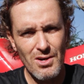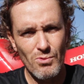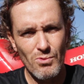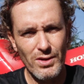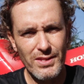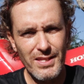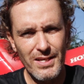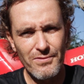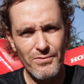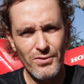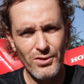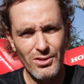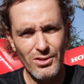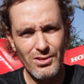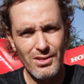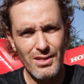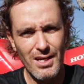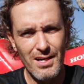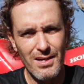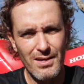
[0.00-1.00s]
With that fuel
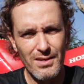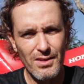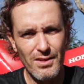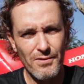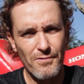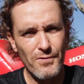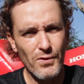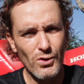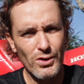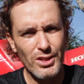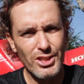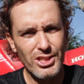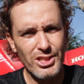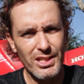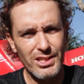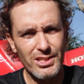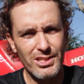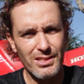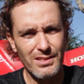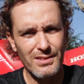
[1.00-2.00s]

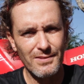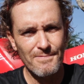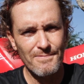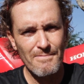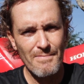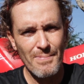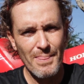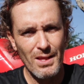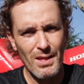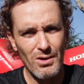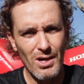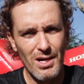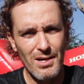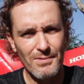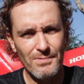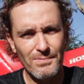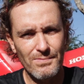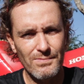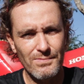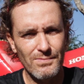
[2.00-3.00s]
injection,
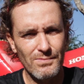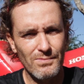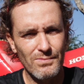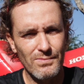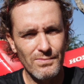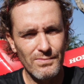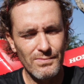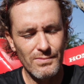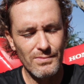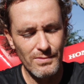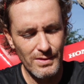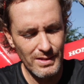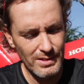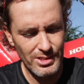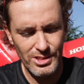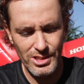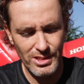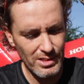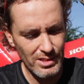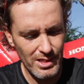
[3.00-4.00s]
it's
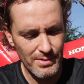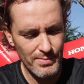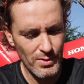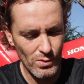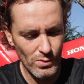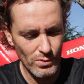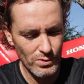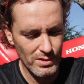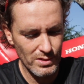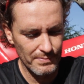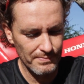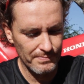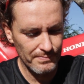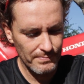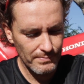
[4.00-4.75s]
just going to be awesome.